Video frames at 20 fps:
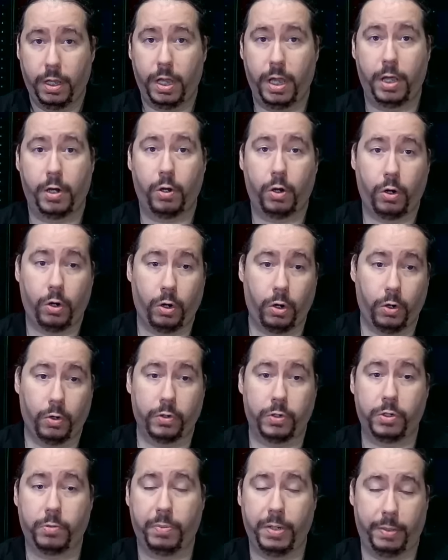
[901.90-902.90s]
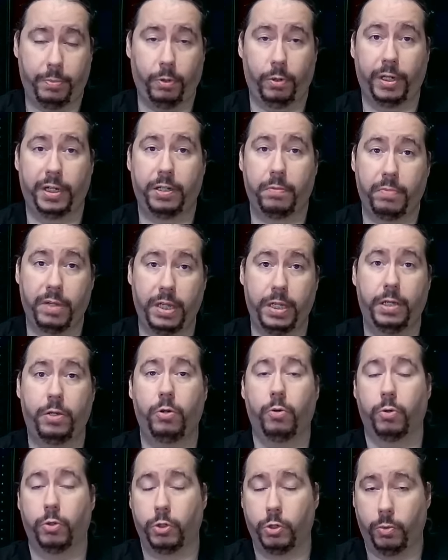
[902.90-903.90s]
It hurts people like me
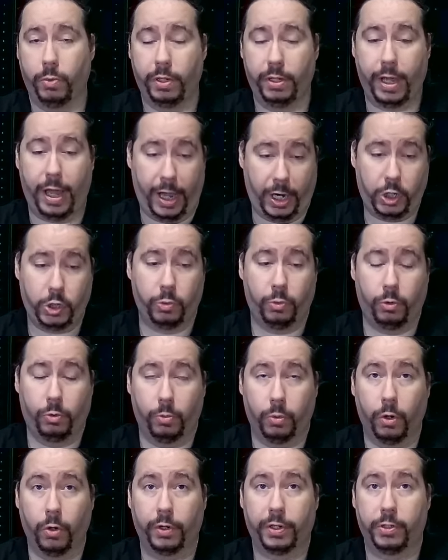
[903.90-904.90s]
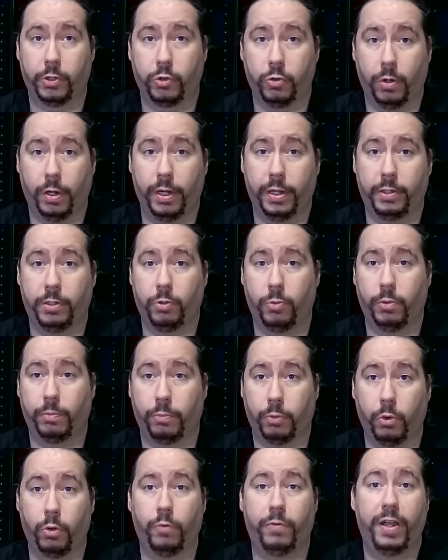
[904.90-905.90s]
who are doing actual work and trying to
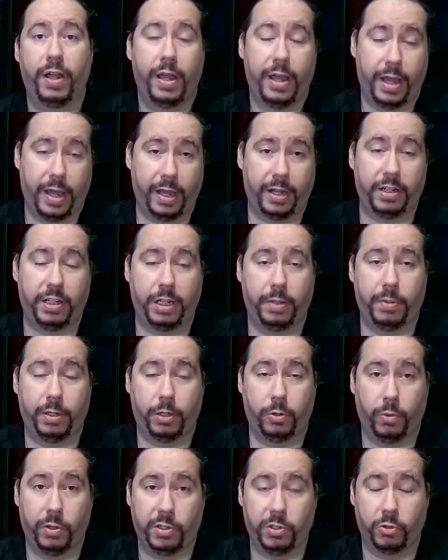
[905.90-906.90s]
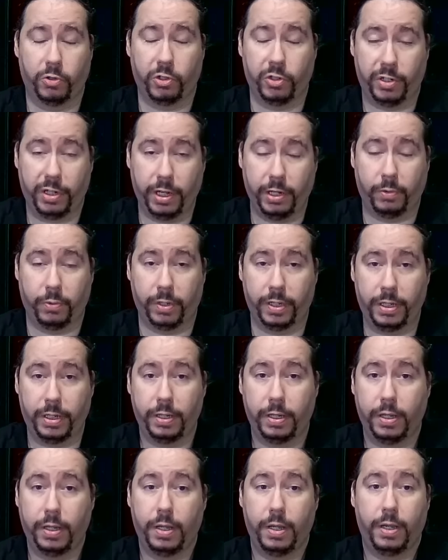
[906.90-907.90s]
improve academic and research integrity
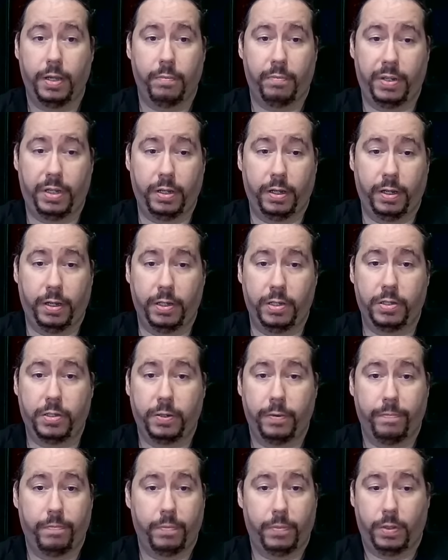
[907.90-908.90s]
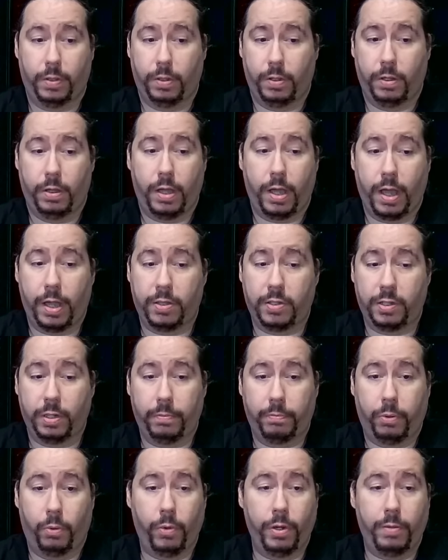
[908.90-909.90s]
because at
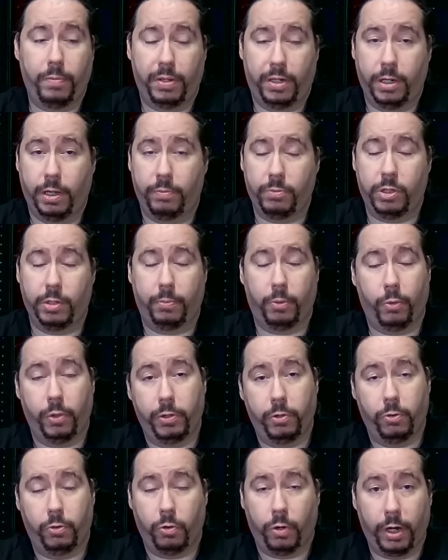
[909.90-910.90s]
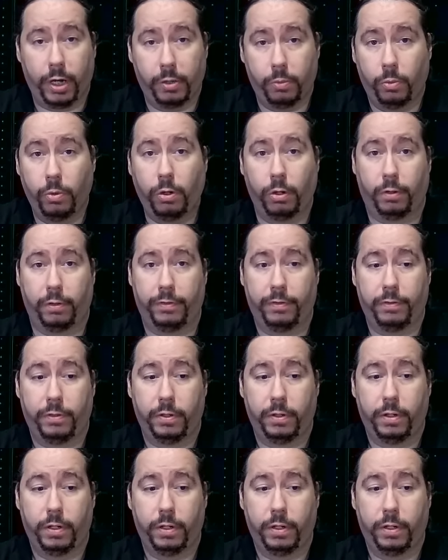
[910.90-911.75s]
some point it becomes the boy who cried wolf.